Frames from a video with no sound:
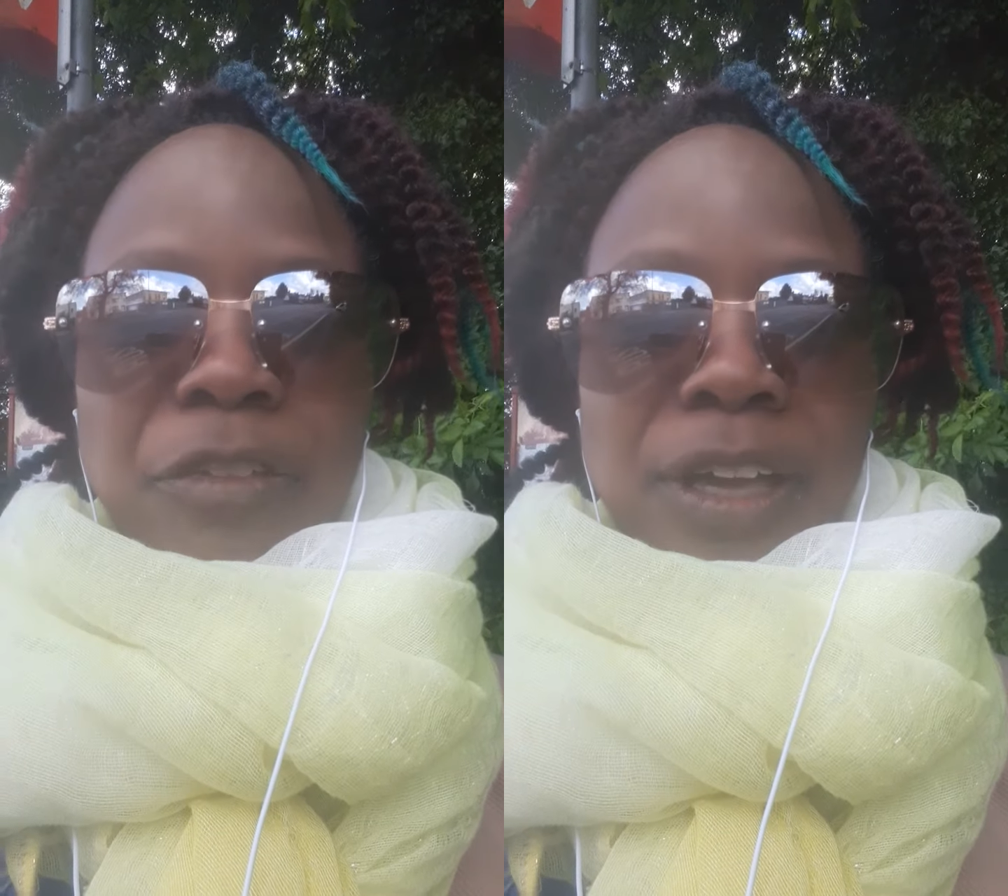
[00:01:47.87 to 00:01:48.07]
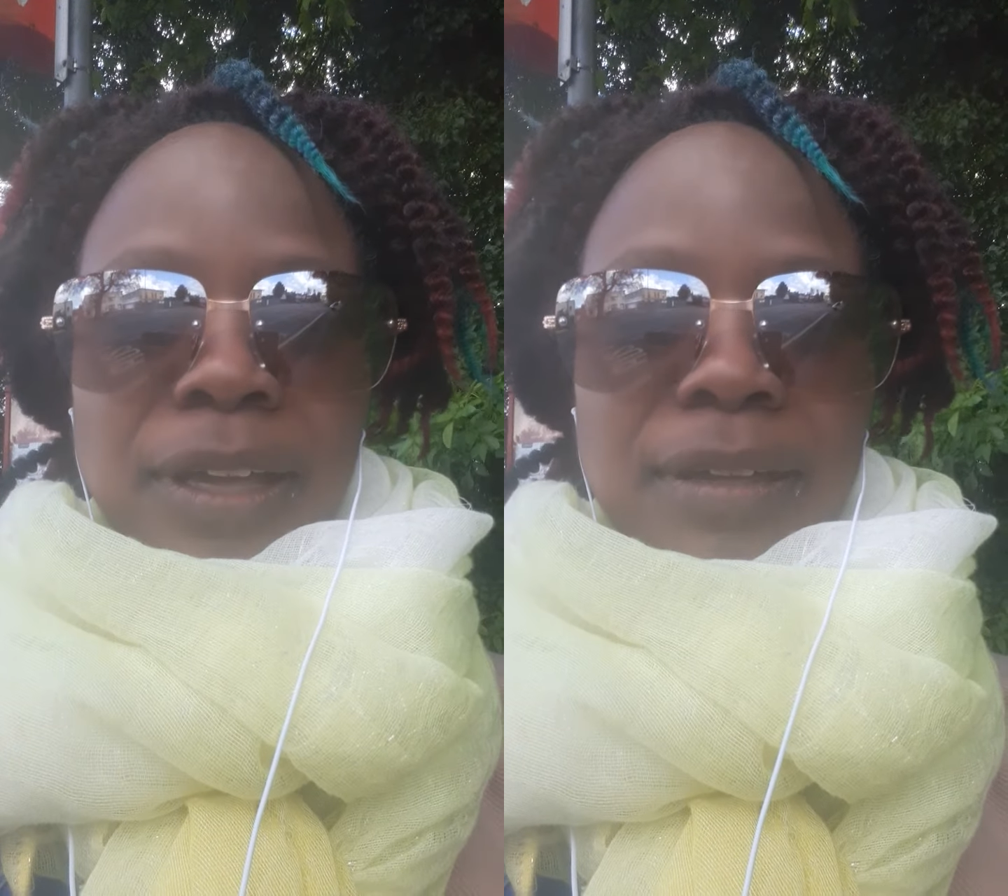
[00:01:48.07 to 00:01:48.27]

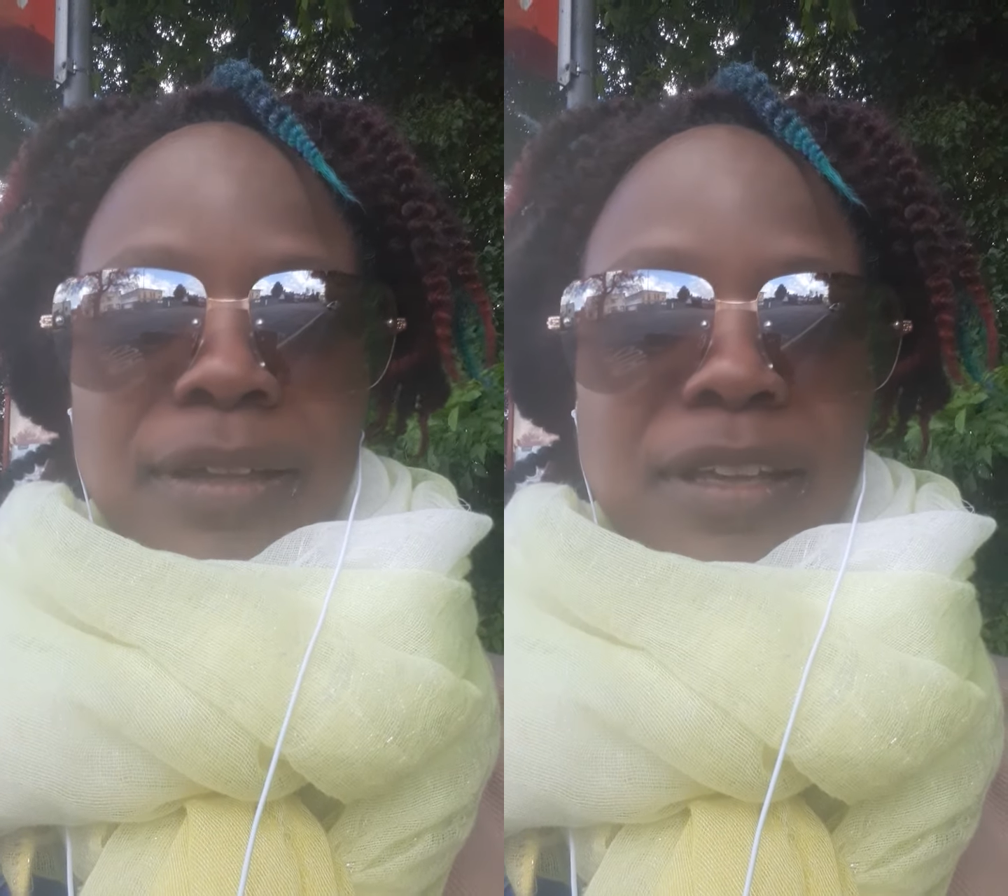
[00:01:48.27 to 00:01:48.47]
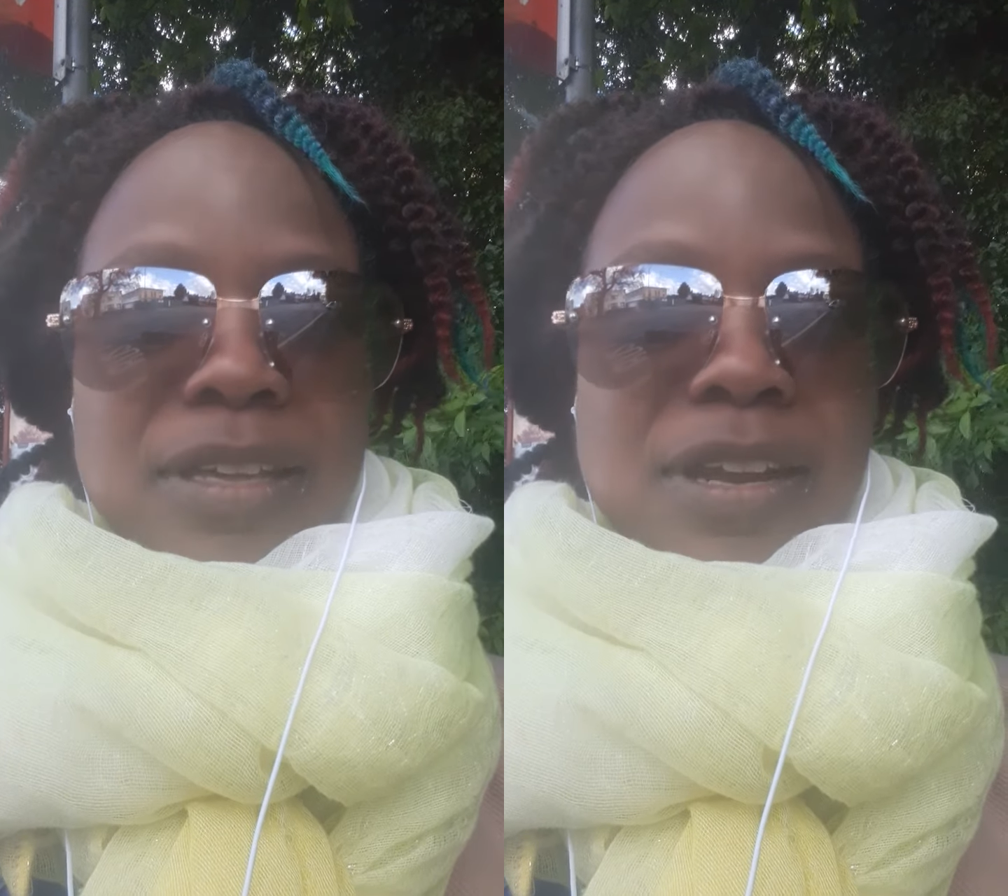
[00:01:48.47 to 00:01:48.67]
thing,
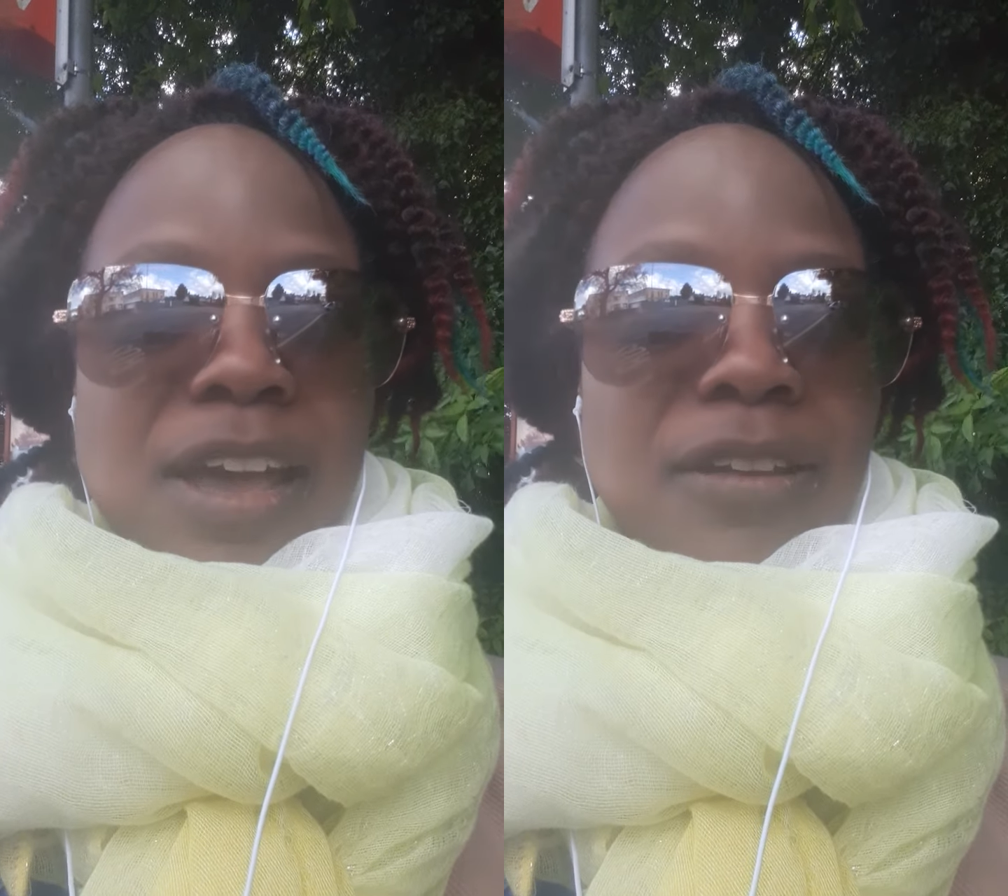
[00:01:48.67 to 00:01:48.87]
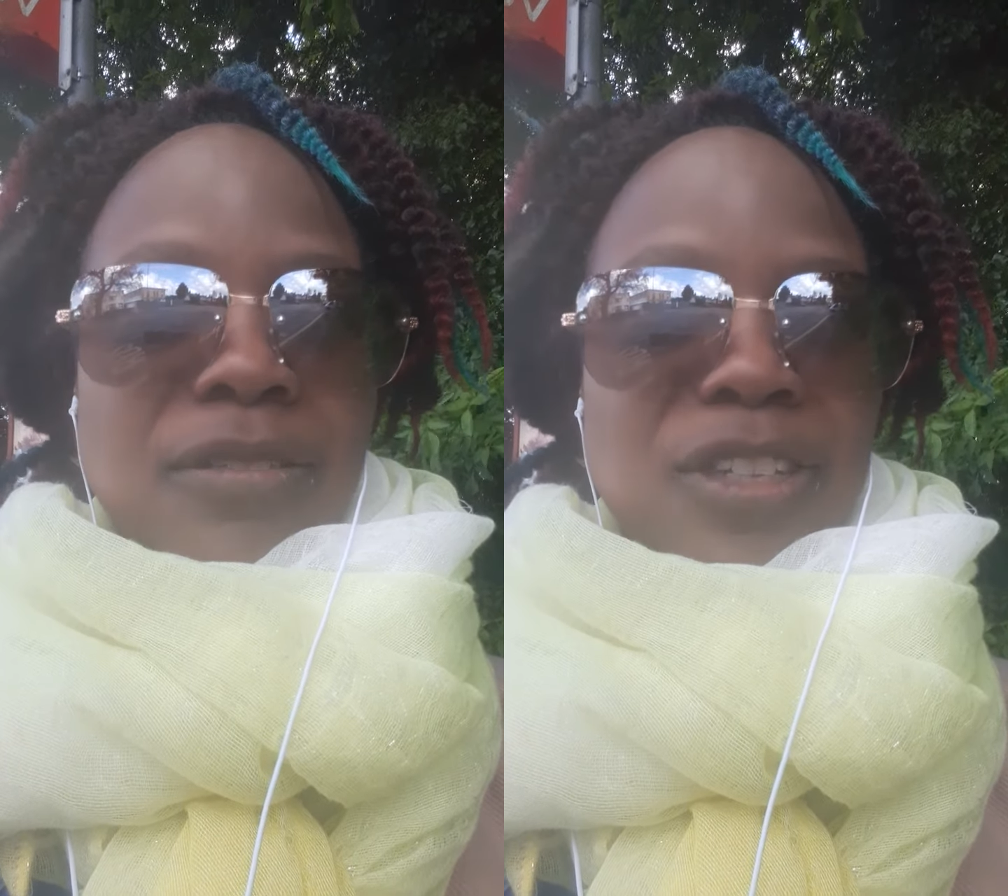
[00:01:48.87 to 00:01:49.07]
you know.